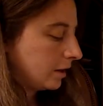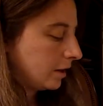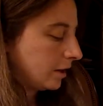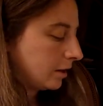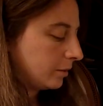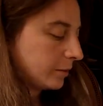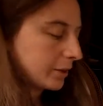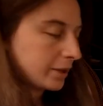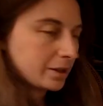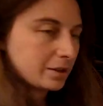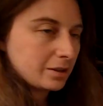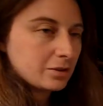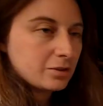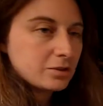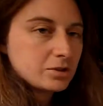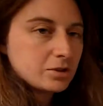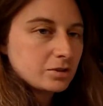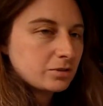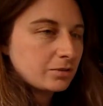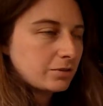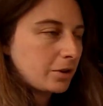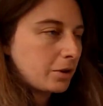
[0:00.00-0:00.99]
We can use
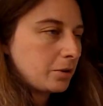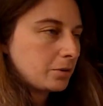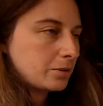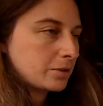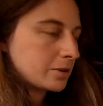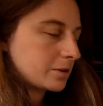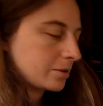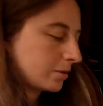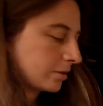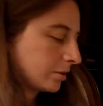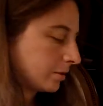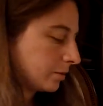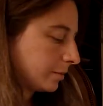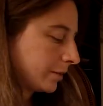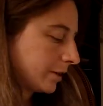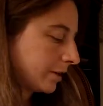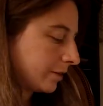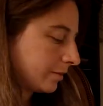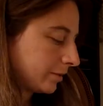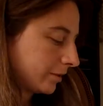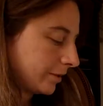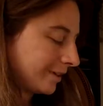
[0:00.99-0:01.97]
your phones or
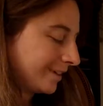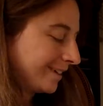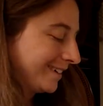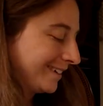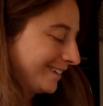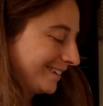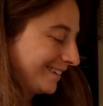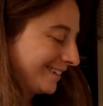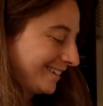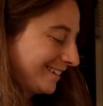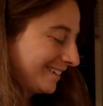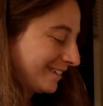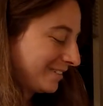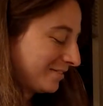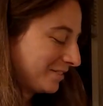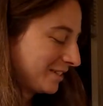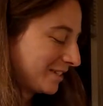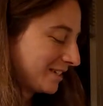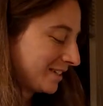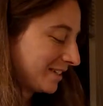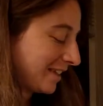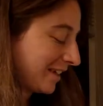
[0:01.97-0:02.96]
whatever.
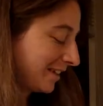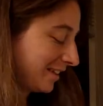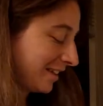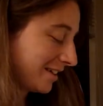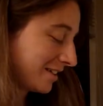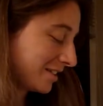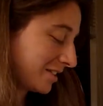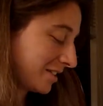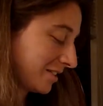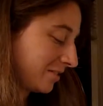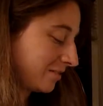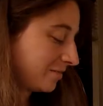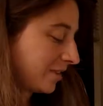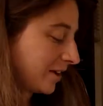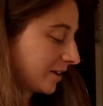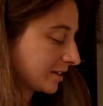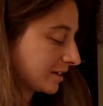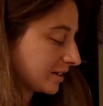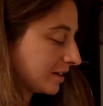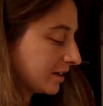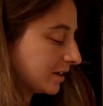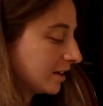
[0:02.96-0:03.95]
We did that last year, in
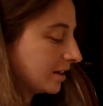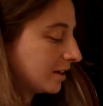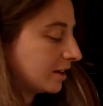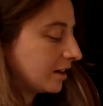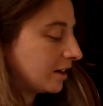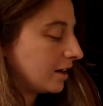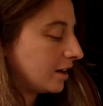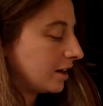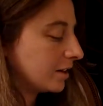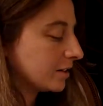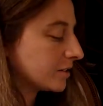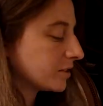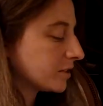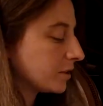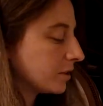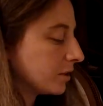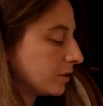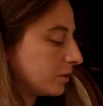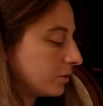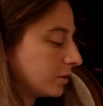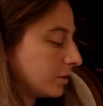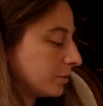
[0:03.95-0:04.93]
fact.
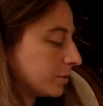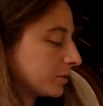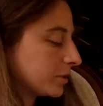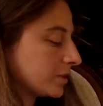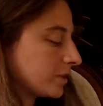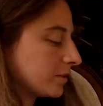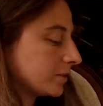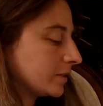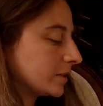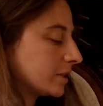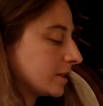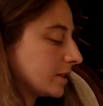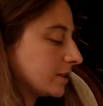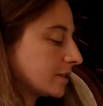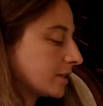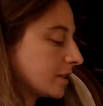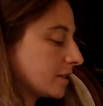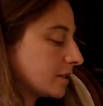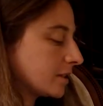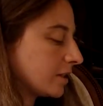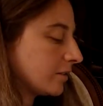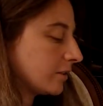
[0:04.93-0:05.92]
So number 7 says
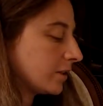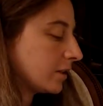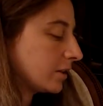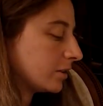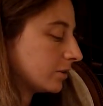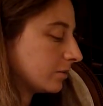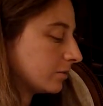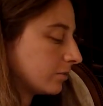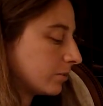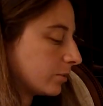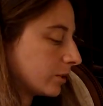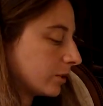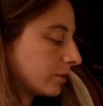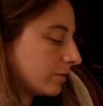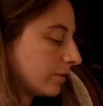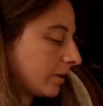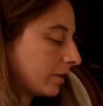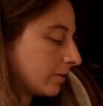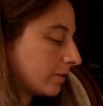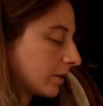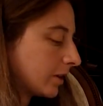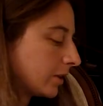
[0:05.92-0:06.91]
a
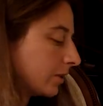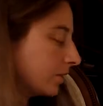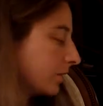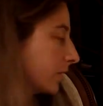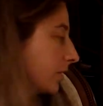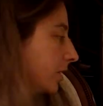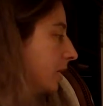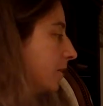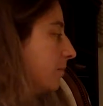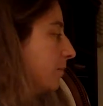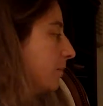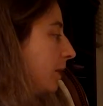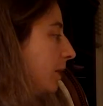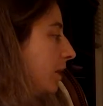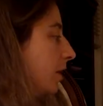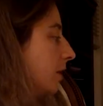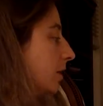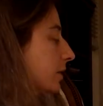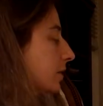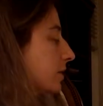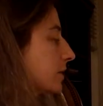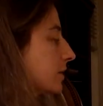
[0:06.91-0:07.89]
745 kilogram
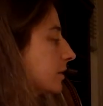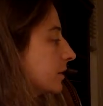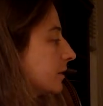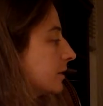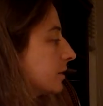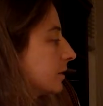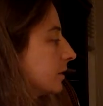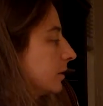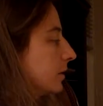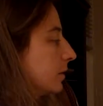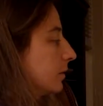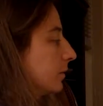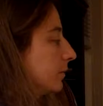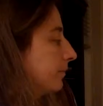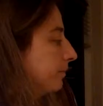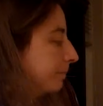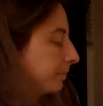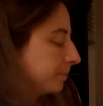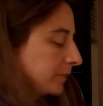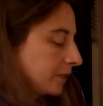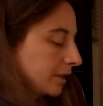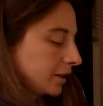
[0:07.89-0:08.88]
box. So
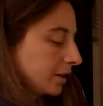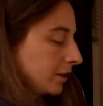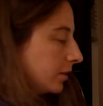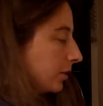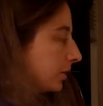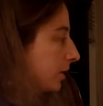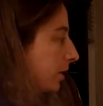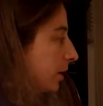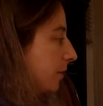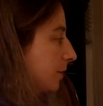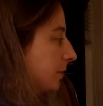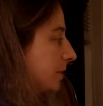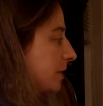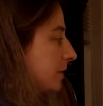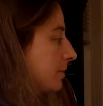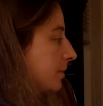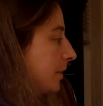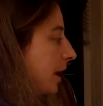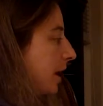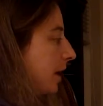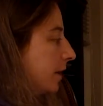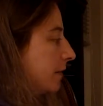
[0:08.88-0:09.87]
kilogram is a
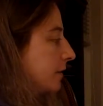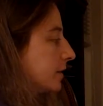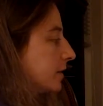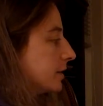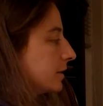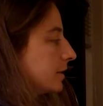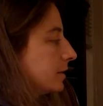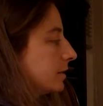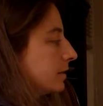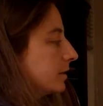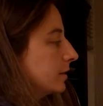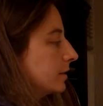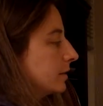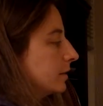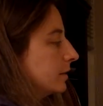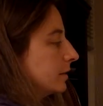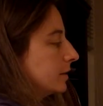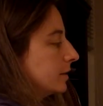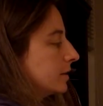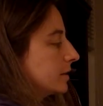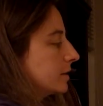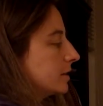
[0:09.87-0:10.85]
mass.
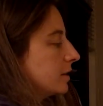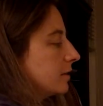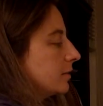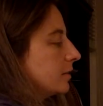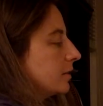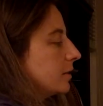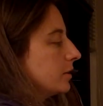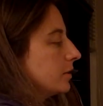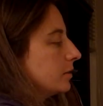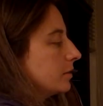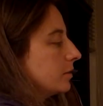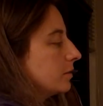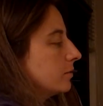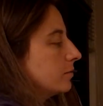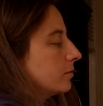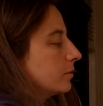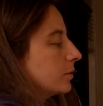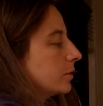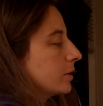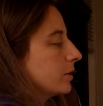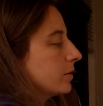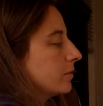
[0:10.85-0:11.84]

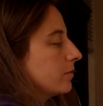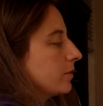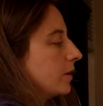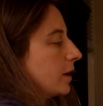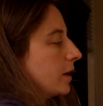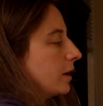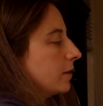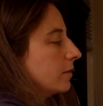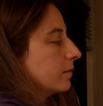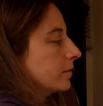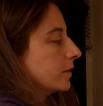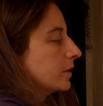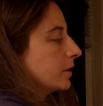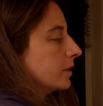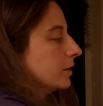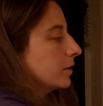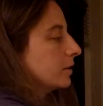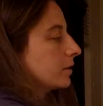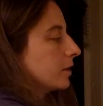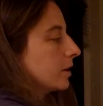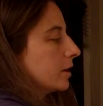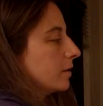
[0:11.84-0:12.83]
745
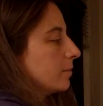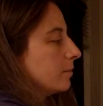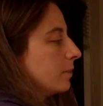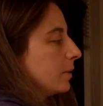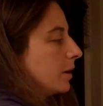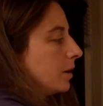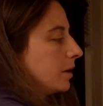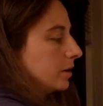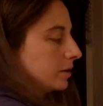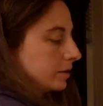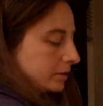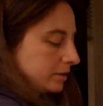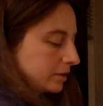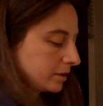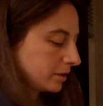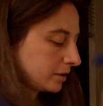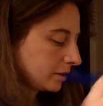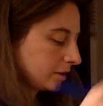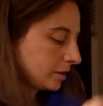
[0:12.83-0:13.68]
kilogram box